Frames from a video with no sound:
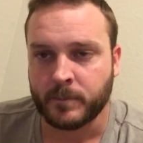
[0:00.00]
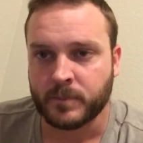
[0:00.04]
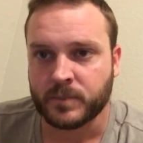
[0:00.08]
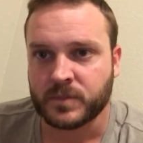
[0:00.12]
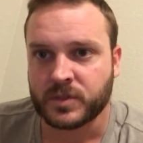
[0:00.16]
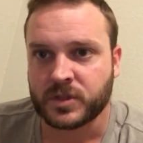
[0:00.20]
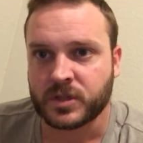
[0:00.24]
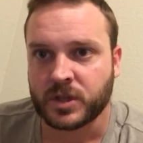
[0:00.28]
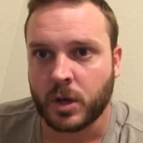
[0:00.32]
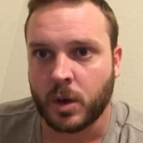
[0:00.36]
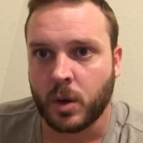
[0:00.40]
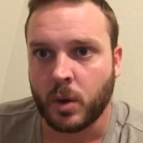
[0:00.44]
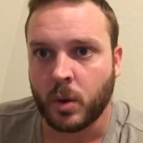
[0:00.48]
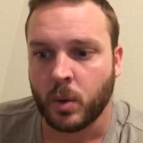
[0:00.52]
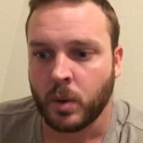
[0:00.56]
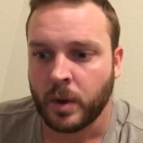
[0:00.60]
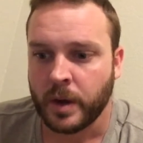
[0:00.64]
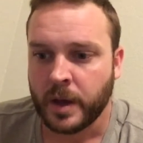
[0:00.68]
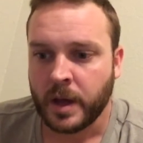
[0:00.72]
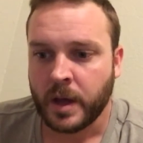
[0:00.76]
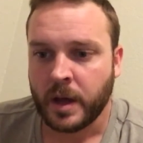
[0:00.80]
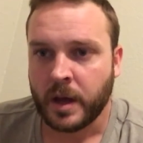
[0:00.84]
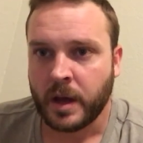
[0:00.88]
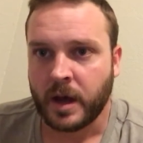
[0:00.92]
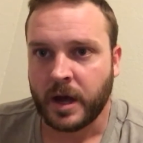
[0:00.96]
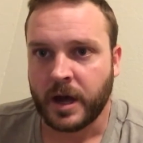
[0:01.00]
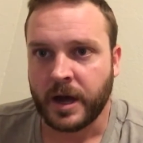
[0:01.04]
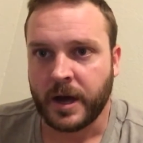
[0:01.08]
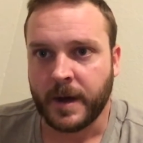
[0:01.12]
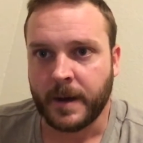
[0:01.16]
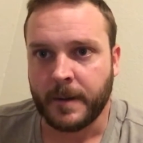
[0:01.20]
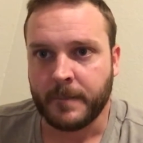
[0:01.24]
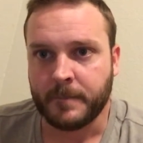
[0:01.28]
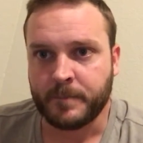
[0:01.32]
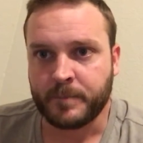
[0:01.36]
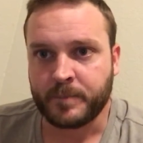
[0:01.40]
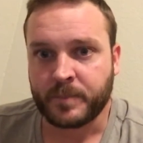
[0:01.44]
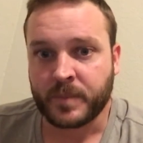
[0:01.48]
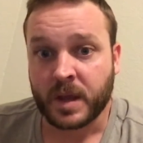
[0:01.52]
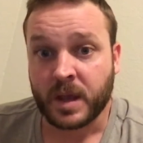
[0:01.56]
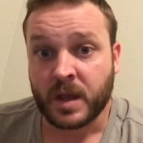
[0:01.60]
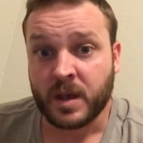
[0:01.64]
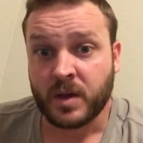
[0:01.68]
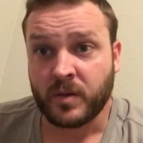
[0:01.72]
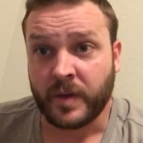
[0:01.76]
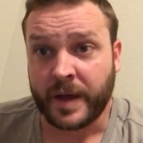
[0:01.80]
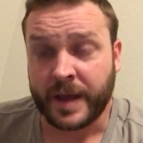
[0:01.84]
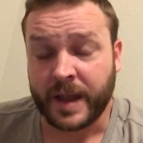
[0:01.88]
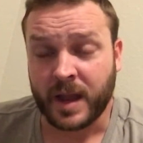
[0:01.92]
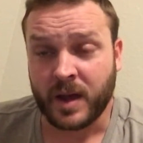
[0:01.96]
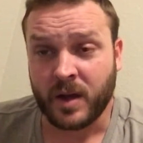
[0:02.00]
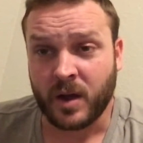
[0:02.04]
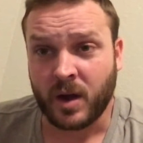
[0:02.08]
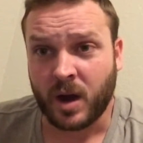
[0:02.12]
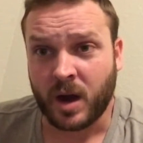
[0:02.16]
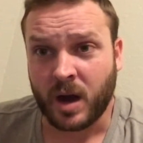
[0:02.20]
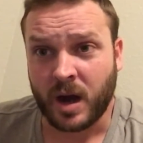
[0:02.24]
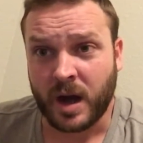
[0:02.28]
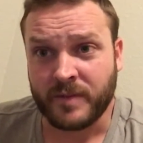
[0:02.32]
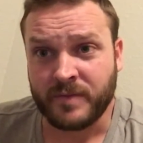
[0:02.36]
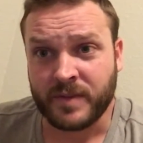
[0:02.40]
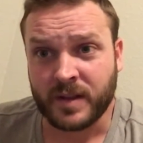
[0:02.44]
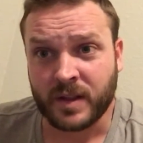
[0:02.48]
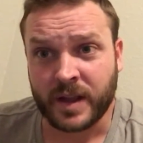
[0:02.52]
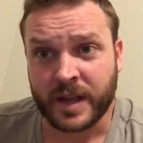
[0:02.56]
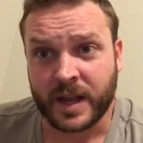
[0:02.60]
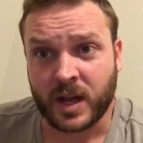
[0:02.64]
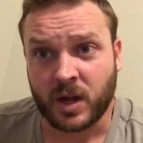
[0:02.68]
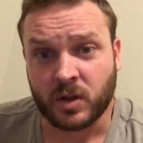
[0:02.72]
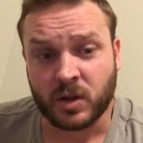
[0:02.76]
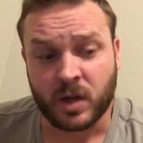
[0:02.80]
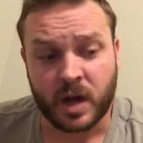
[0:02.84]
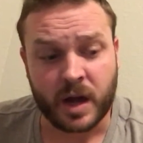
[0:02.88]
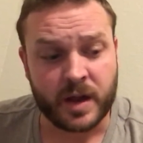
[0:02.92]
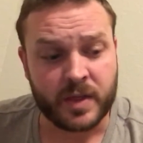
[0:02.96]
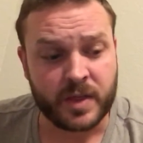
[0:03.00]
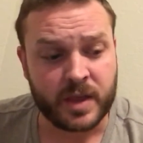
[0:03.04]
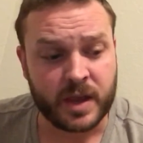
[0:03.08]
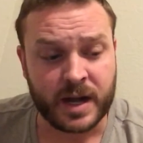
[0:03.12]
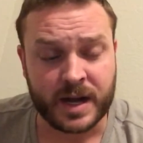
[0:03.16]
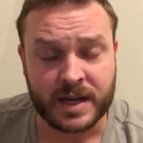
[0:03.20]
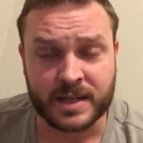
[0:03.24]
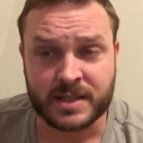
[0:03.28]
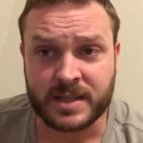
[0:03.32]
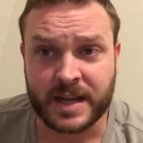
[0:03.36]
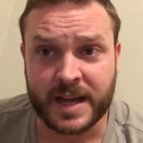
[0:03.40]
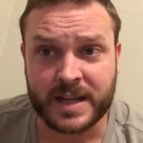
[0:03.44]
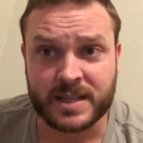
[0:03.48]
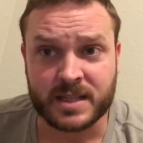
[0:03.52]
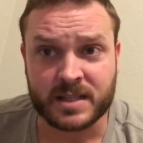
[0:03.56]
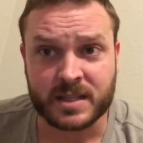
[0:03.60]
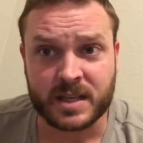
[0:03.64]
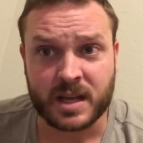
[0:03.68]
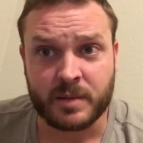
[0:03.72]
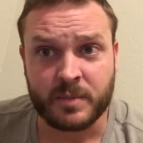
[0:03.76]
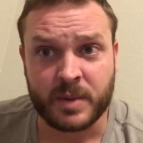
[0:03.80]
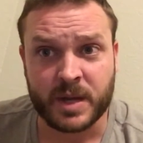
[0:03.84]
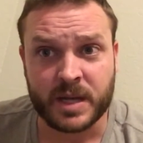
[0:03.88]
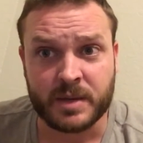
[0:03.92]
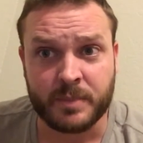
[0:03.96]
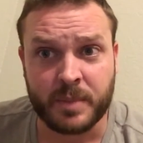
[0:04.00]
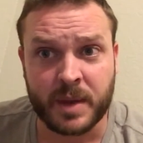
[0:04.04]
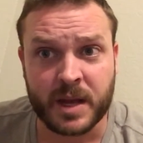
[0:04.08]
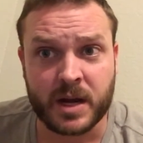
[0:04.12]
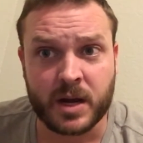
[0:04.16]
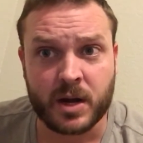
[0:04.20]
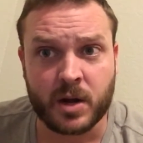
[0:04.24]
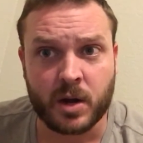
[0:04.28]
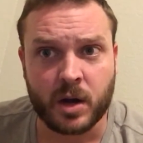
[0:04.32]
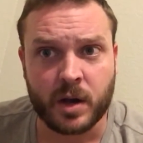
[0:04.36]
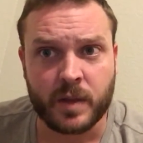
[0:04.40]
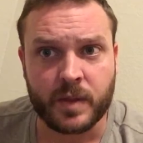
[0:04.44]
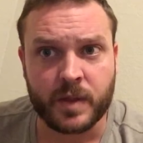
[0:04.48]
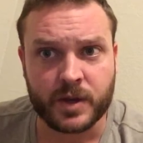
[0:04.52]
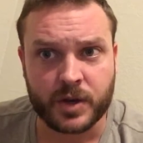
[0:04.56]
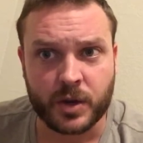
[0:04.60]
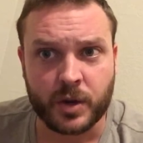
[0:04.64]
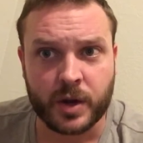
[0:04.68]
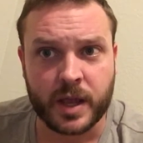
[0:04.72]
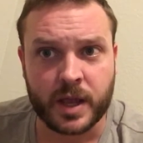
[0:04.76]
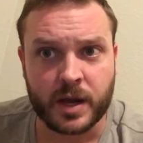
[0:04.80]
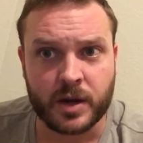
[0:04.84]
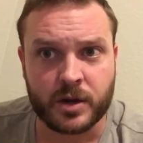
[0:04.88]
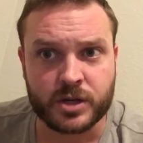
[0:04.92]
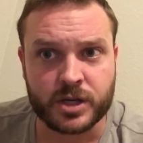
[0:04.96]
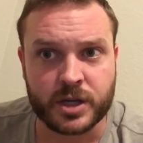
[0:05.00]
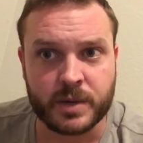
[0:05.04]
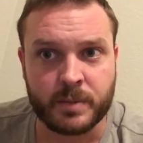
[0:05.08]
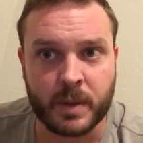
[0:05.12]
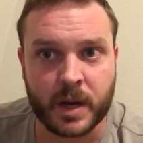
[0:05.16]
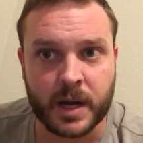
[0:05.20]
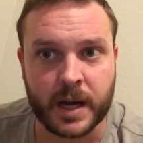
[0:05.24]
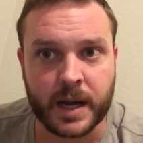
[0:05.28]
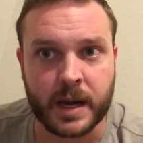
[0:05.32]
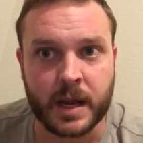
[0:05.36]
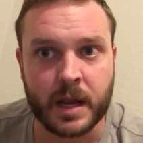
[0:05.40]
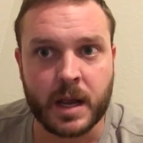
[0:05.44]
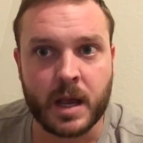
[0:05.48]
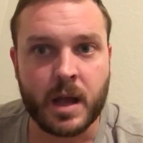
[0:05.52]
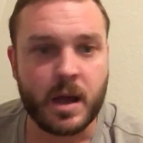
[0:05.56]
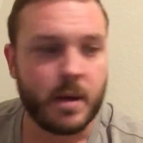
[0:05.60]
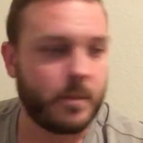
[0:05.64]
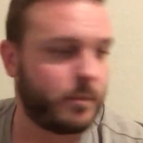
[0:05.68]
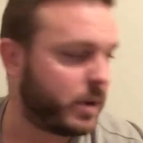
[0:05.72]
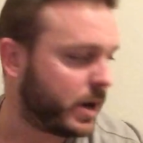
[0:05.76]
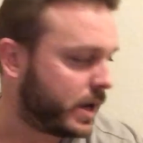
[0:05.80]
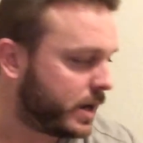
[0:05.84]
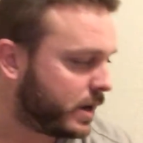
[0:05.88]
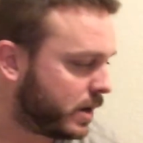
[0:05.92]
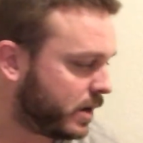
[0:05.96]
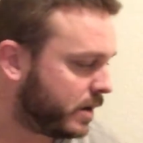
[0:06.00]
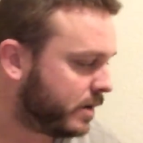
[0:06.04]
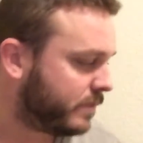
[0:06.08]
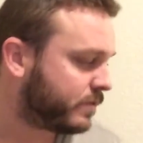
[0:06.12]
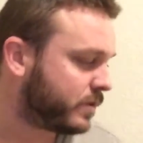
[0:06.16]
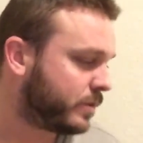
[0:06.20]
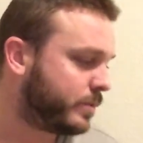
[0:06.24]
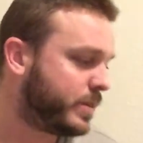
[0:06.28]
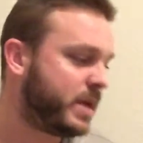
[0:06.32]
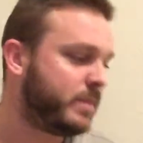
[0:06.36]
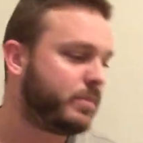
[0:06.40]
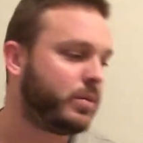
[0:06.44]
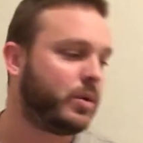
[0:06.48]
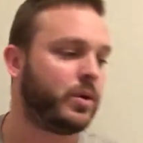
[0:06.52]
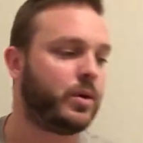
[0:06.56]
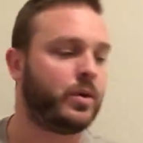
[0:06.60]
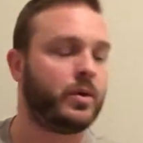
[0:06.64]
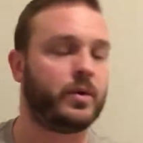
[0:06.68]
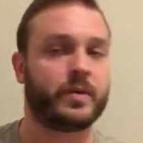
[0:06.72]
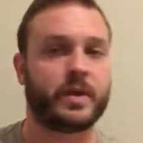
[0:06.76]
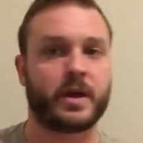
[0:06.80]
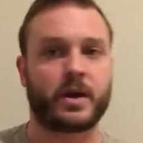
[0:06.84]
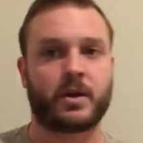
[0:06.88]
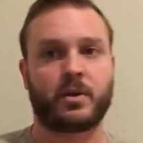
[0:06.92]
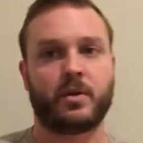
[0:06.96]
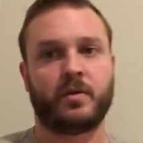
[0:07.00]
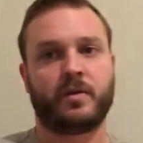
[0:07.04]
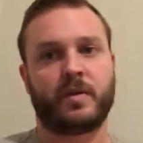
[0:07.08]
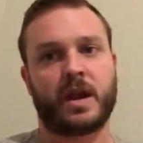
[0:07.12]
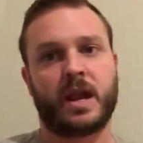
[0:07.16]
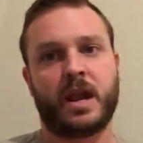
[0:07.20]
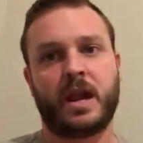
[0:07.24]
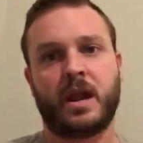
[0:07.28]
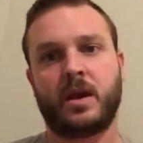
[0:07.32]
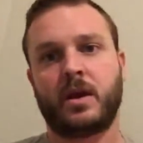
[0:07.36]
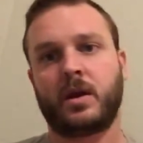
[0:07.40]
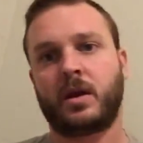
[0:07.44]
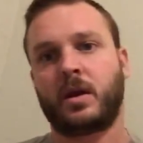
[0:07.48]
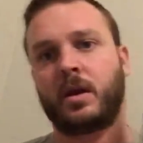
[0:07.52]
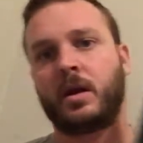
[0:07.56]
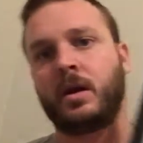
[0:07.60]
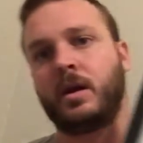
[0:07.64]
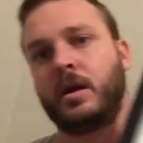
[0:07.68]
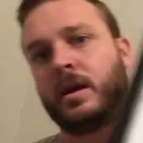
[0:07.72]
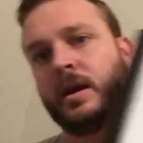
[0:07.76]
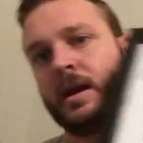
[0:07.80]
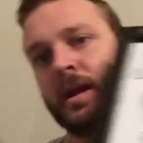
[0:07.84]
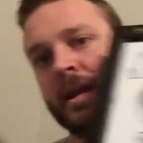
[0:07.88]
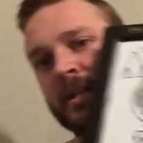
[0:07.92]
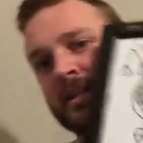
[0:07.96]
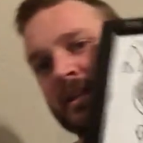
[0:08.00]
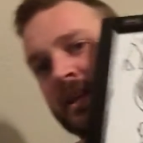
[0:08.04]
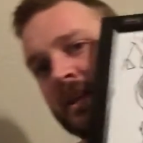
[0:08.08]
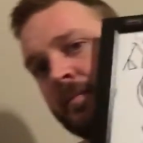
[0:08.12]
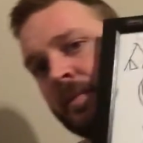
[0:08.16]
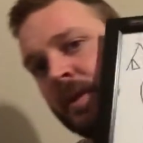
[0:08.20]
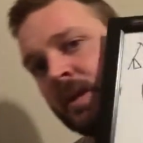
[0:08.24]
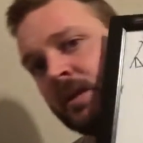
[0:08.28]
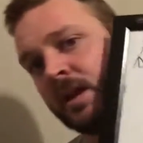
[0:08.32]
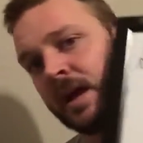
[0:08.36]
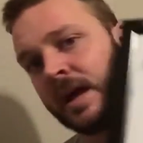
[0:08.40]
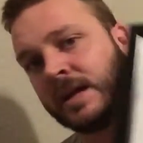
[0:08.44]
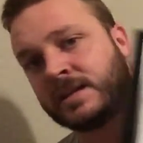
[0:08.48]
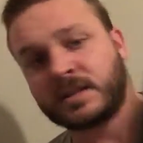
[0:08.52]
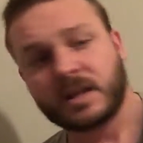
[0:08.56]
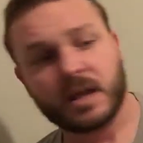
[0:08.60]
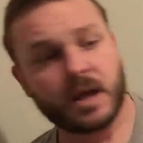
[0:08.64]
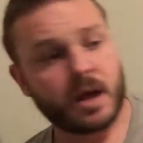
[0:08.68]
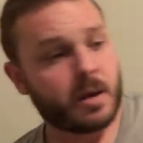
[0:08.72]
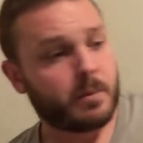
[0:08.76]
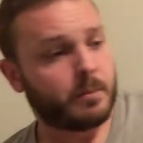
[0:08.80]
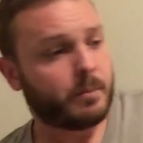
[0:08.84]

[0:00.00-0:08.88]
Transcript: So I feel like a lot of the United States is going to be dependent on the dirty energy money, but for people that are over here, it's going to be less.